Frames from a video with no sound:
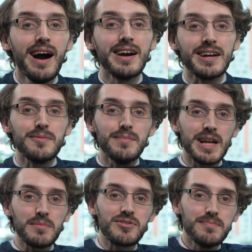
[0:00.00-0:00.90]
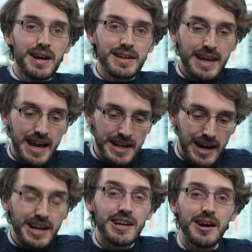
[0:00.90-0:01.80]
Hi, my name is Mike and
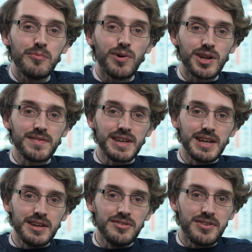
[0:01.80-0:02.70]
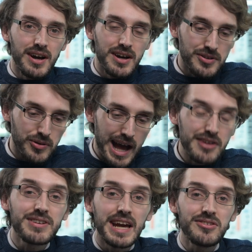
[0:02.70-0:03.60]
I am one of the internal
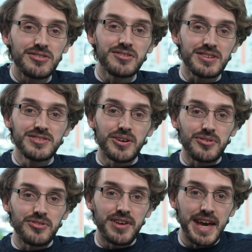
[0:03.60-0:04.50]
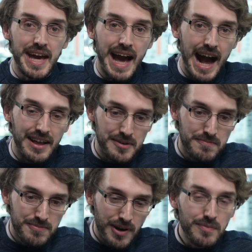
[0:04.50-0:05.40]
education consultants here at the
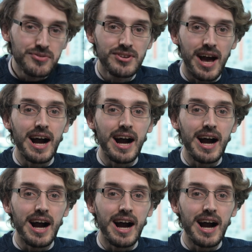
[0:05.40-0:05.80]
Profs.